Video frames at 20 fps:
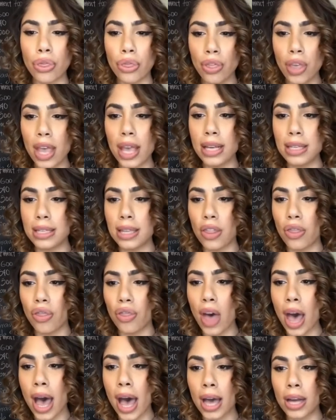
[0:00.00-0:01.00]
things
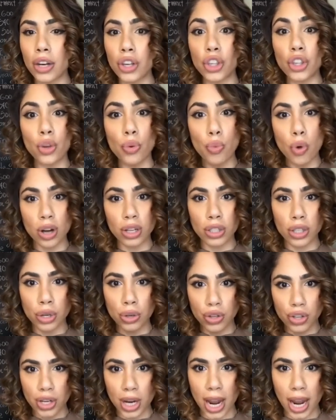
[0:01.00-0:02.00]
that you want to
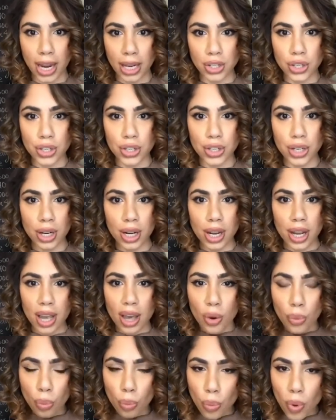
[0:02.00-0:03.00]
change.
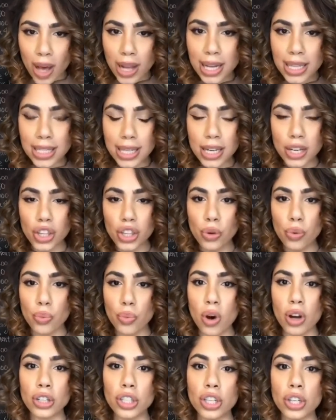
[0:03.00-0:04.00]
What is it you
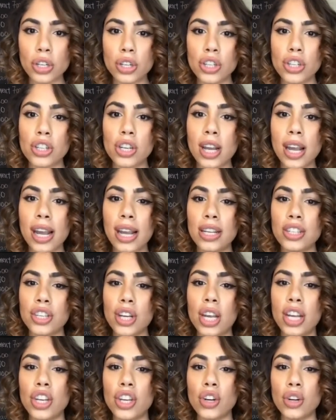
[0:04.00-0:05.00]
want to change
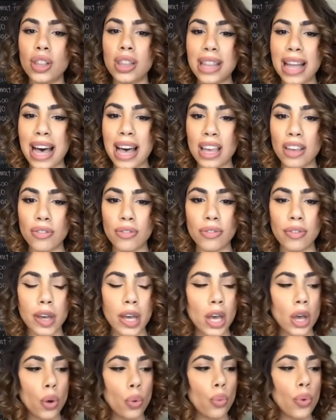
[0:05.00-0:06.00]
in your life?
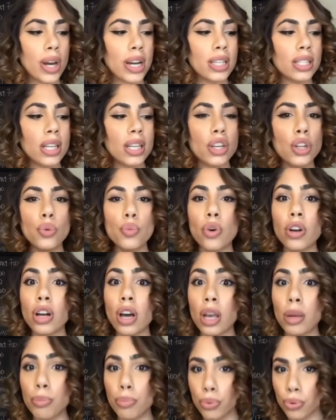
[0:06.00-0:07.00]
What is it you want to
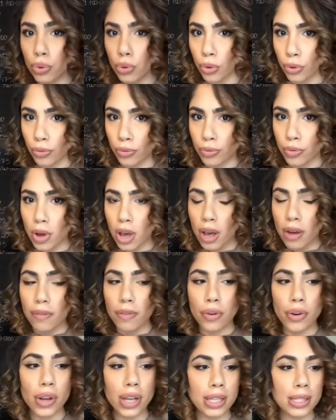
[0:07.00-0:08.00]
improve? For
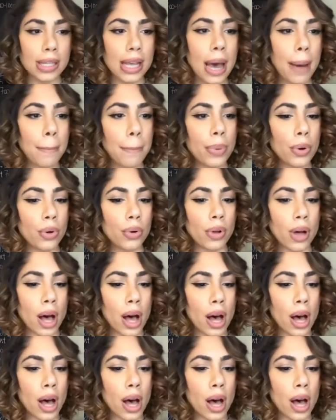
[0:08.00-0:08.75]
example,